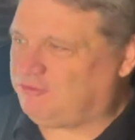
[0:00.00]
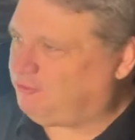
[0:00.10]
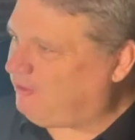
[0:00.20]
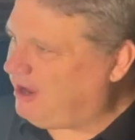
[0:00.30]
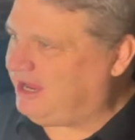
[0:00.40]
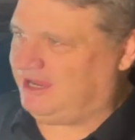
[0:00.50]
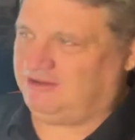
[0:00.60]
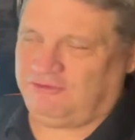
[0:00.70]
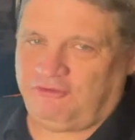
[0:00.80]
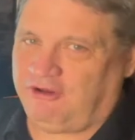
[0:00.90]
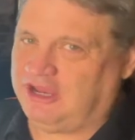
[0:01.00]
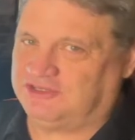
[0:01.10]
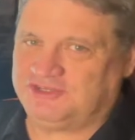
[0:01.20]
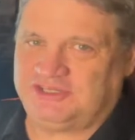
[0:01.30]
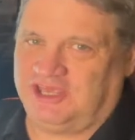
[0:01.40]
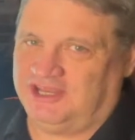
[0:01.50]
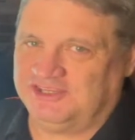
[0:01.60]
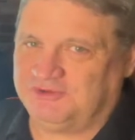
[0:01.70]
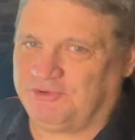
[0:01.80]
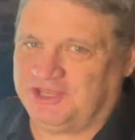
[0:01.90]
Great, great studies
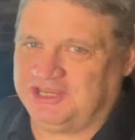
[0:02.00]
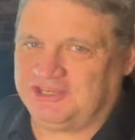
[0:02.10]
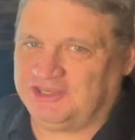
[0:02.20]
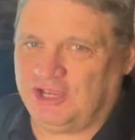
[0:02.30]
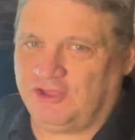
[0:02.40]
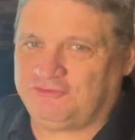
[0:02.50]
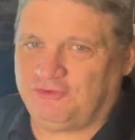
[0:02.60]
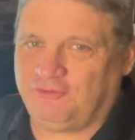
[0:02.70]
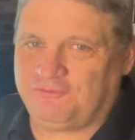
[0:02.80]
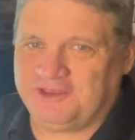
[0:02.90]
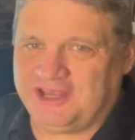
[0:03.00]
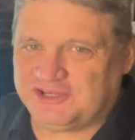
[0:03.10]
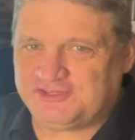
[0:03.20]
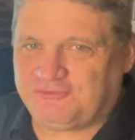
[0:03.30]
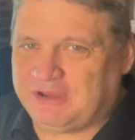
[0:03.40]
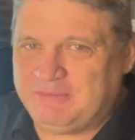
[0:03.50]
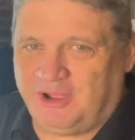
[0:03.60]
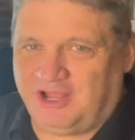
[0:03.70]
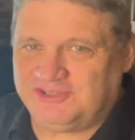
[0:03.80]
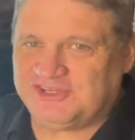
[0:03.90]
that we're going to get to go through for the next three
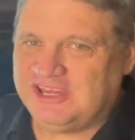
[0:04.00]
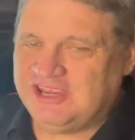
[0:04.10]
months.